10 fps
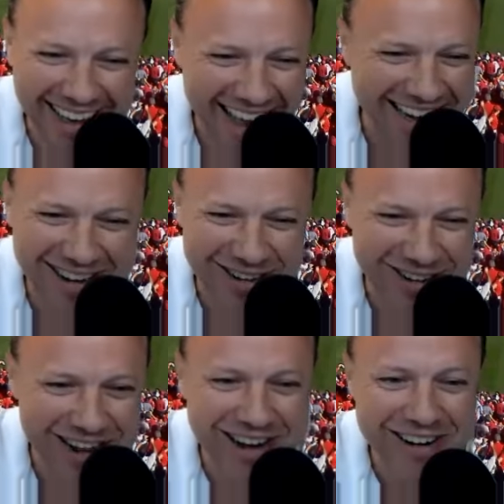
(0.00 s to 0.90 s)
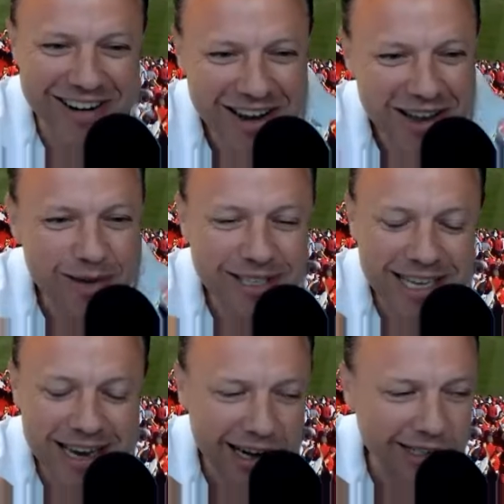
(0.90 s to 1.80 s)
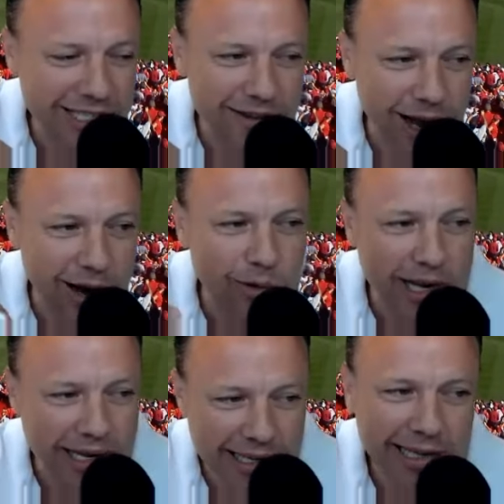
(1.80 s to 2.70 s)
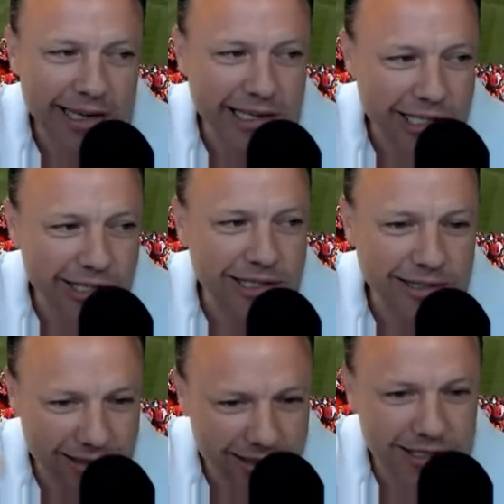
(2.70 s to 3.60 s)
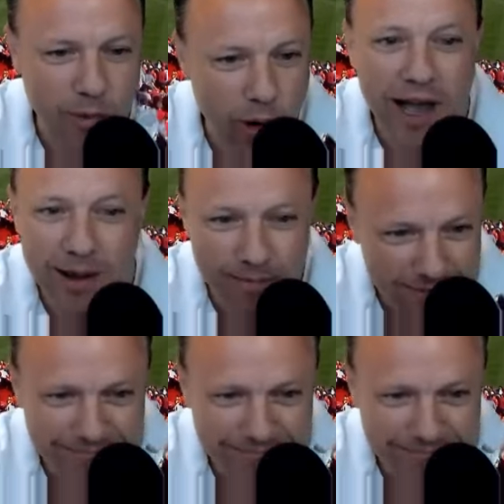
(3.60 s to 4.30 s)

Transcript: I know you're here. You've been taking care of stuff all week. Could use some more help